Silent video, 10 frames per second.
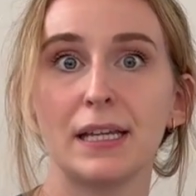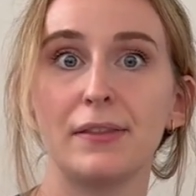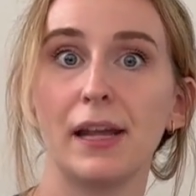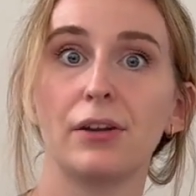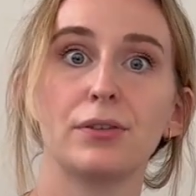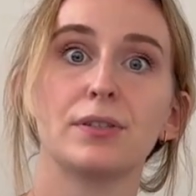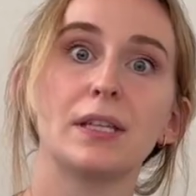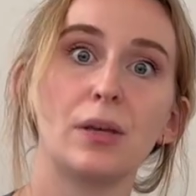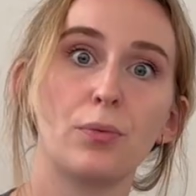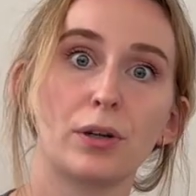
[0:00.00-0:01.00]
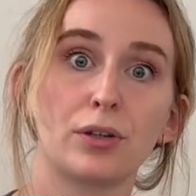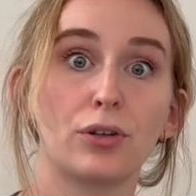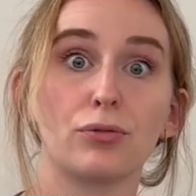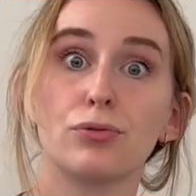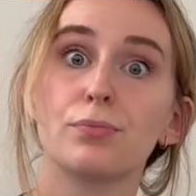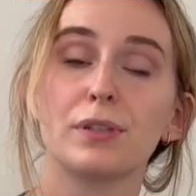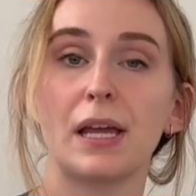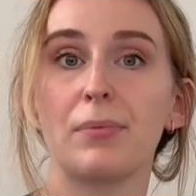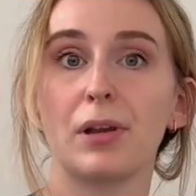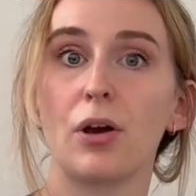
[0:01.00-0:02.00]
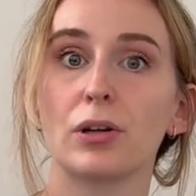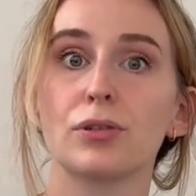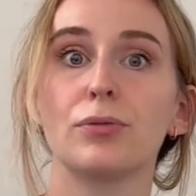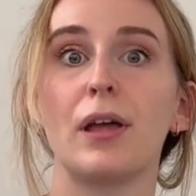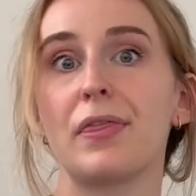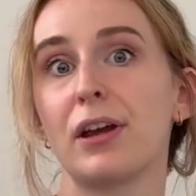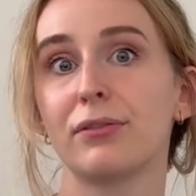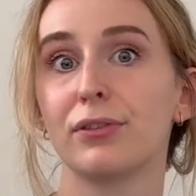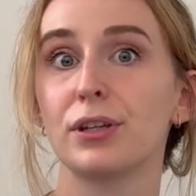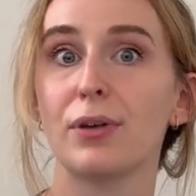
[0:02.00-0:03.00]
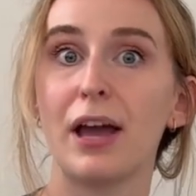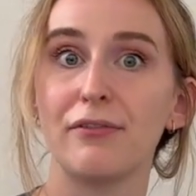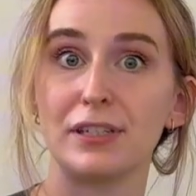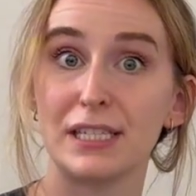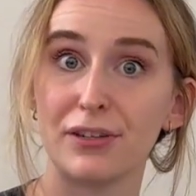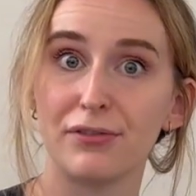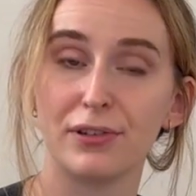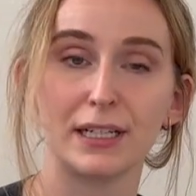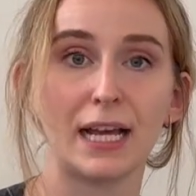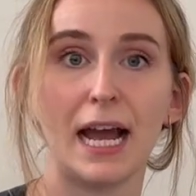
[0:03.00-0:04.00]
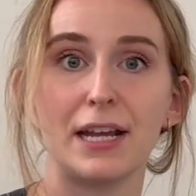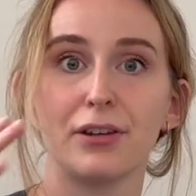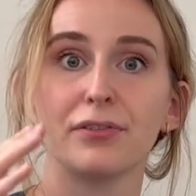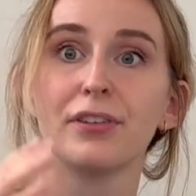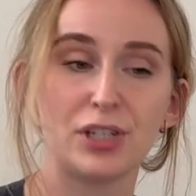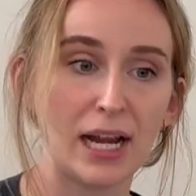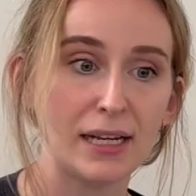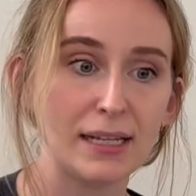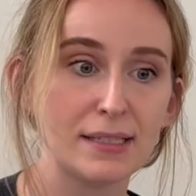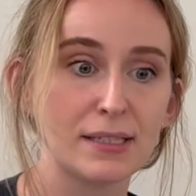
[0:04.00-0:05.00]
and there you see what group they belong to, and therefore you have a different kind of checklist.